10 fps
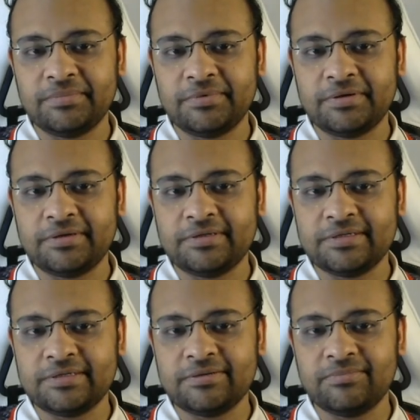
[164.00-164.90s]
but
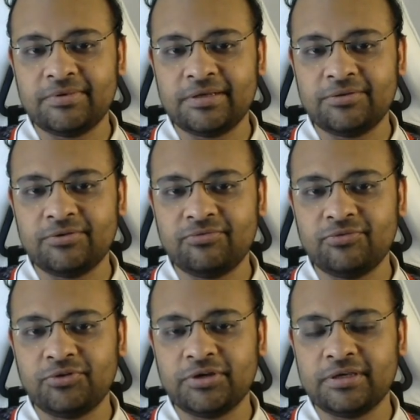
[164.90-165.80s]
just simply
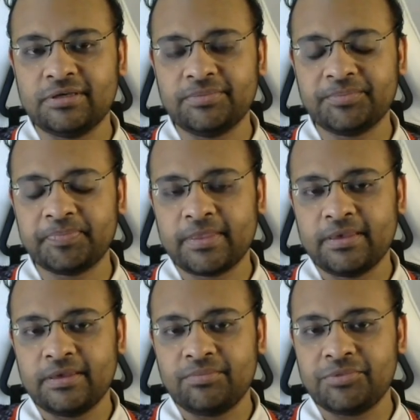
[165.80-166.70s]
forking
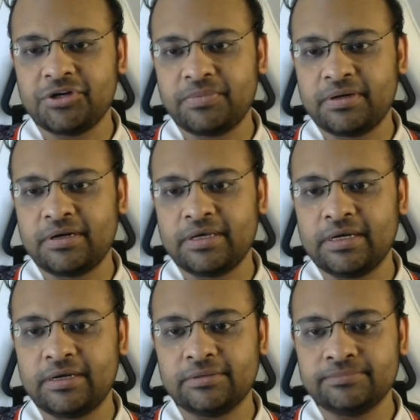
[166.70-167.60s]
bishop and knight.